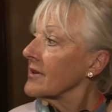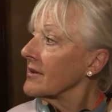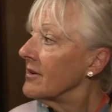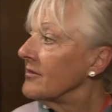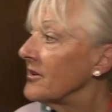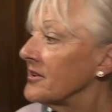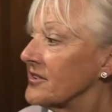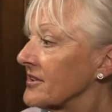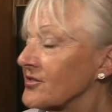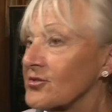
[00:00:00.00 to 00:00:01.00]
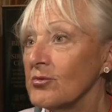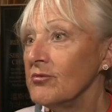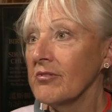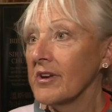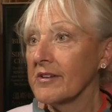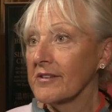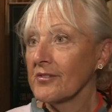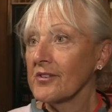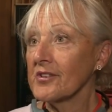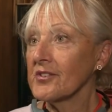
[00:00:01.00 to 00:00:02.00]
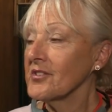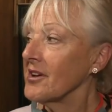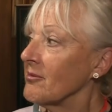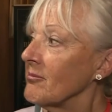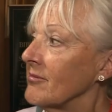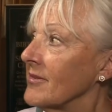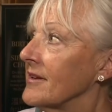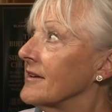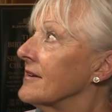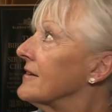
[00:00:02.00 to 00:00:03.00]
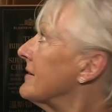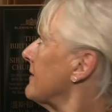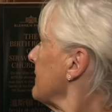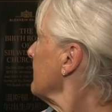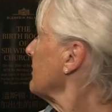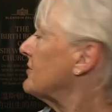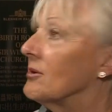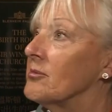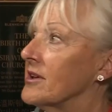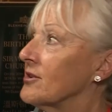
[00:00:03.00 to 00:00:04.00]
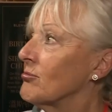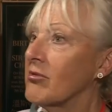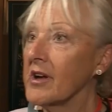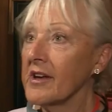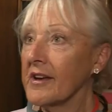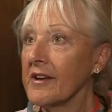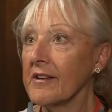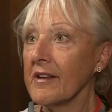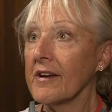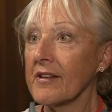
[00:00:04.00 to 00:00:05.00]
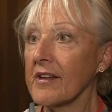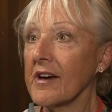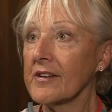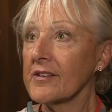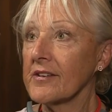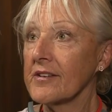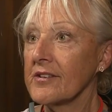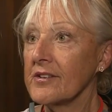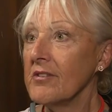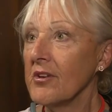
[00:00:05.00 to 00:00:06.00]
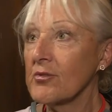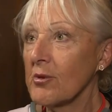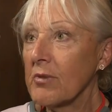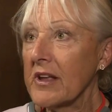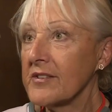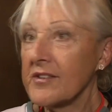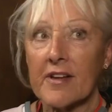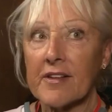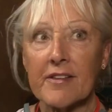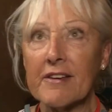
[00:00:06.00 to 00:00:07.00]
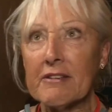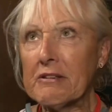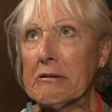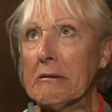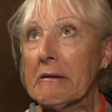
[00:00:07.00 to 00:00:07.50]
I find it extraordinary that um, you know somebody could break in like that, you know, to a place like this.